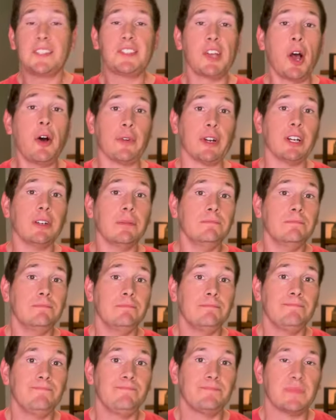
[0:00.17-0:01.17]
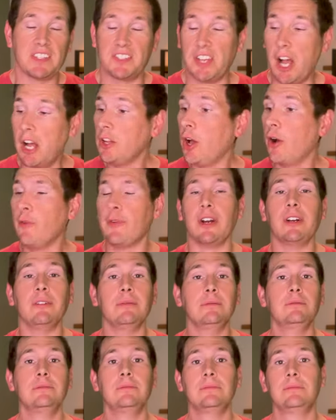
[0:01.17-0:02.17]
it's over. It's all over.
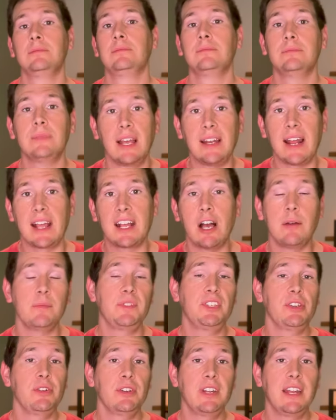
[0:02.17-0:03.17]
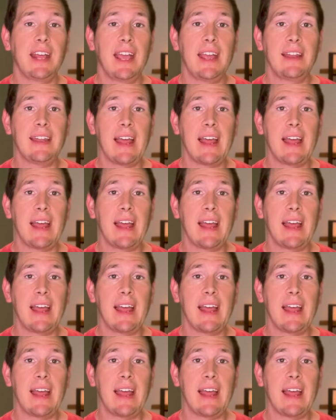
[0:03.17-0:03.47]
And I come to you today